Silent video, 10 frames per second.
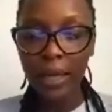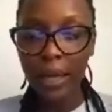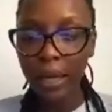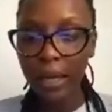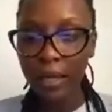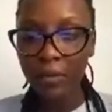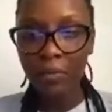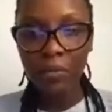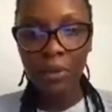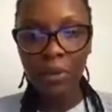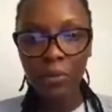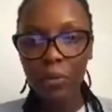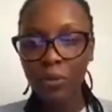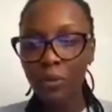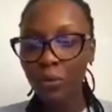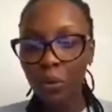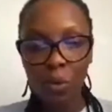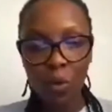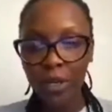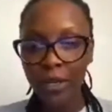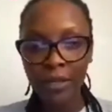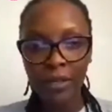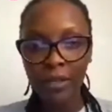came with no warning.